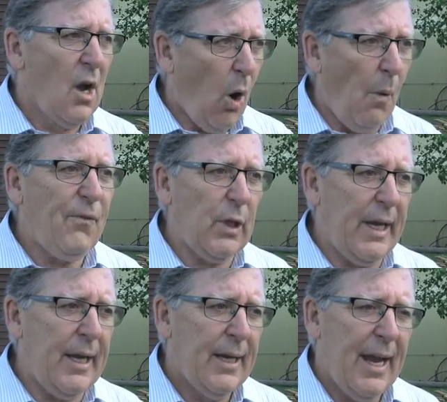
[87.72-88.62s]

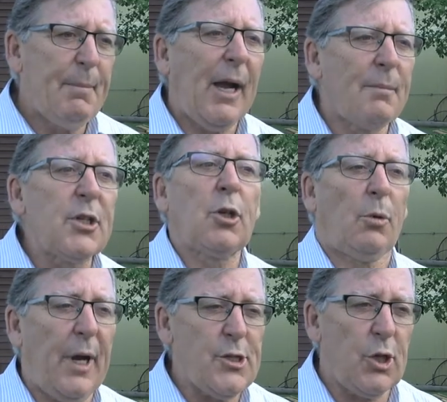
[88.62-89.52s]
Hopefully, it becomes a
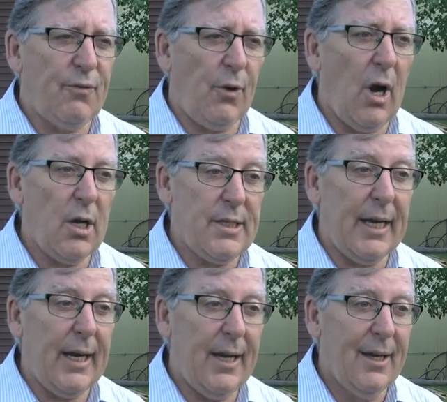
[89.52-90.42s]
tradition for our
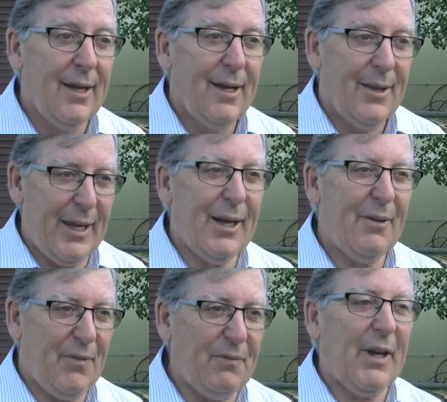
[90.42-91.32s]
city that
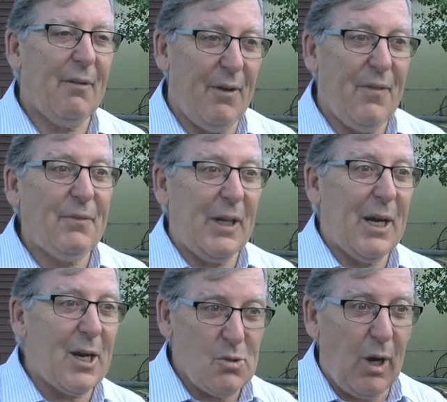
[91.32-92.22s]
every 50
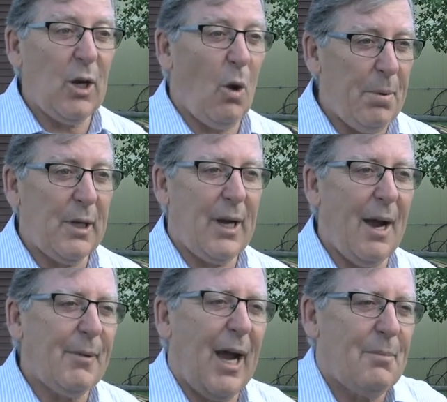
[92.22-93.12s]
years, we're going to open a
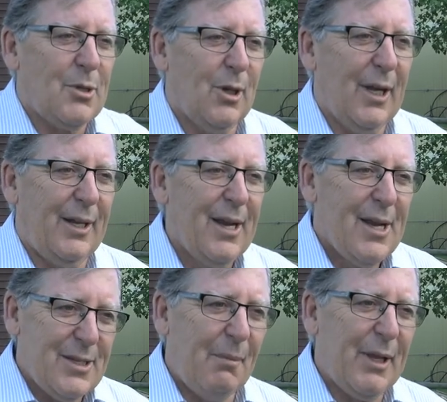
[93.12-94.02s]
time capsule, and
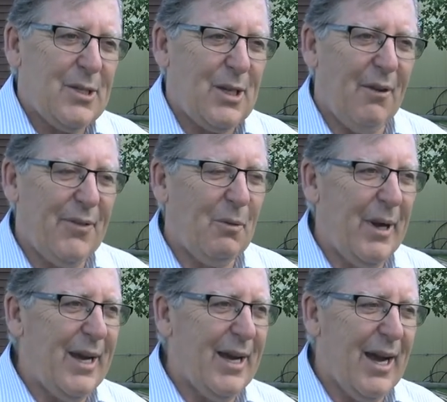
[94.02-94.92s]
some of this stuff that we